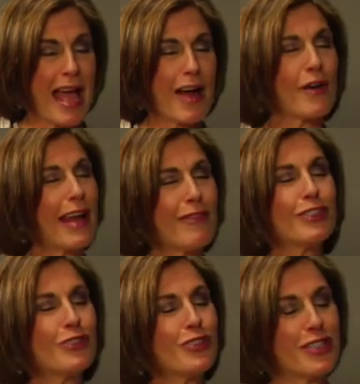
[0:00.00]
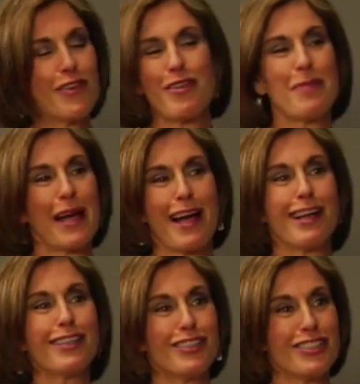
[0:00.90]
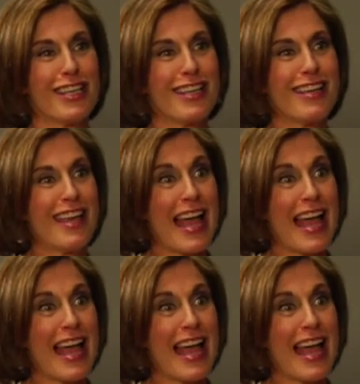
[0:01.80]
our evolutionary biology